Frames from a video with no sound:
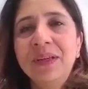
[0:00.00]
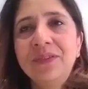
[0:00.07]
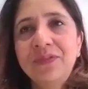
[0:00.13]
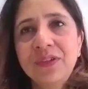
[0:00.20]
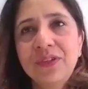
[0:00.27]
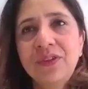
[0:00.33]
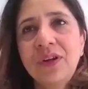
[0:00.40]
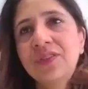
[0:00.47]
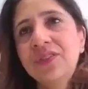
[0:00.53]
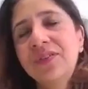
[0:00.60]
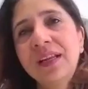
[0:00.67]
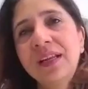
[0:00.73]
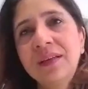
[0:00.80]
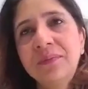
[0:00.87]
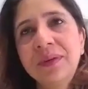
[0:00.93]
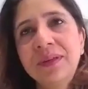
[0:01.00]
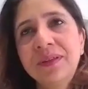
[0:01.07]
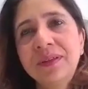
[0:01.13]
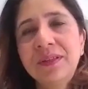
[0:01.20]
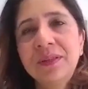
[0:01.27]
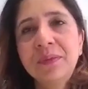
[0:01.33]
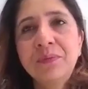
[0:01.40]
infrastructure
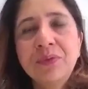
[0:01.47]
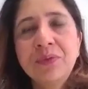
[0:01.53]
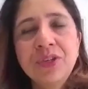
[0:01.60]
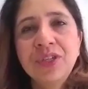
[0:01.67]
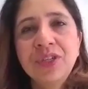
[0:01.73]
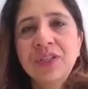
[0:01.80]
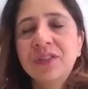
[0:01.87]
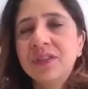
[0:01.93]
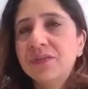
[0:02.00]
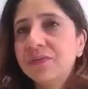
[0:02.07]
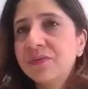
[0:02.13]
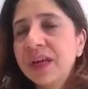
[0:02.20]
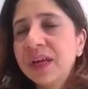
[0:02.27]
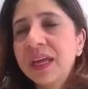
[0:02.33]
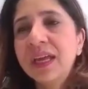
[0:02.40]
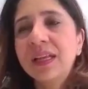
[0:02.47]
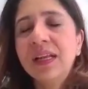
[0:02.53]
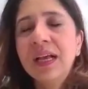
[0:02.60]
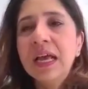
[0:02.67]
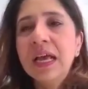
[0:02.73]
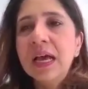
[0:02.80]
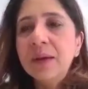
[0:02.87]
elements, the bridges, the rail.